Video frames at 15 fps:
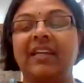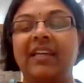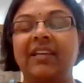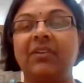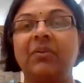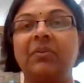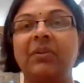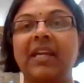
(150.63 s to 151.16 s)
you
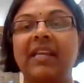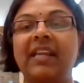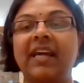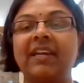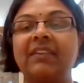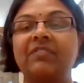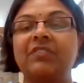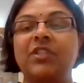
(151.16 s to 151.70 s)
know in
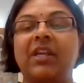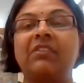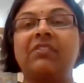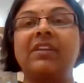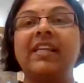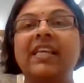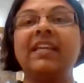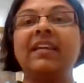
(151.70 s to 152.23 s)
life
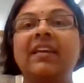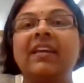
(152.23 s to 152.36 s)
generally